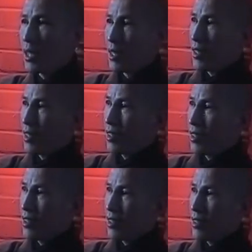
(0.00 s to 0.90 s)
to
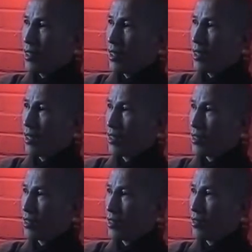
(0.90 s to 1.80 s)
bring
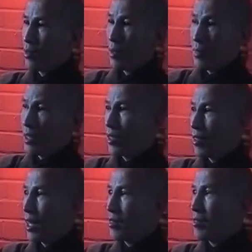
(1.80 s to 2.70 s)
us
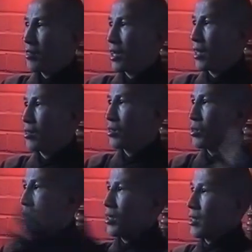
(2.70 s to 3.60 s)
from this
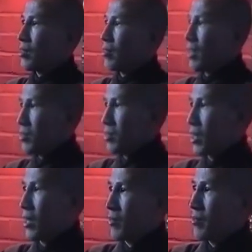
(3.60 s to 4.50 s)
lifetime to the
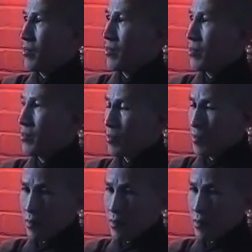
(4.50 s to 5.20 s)
next lifetime.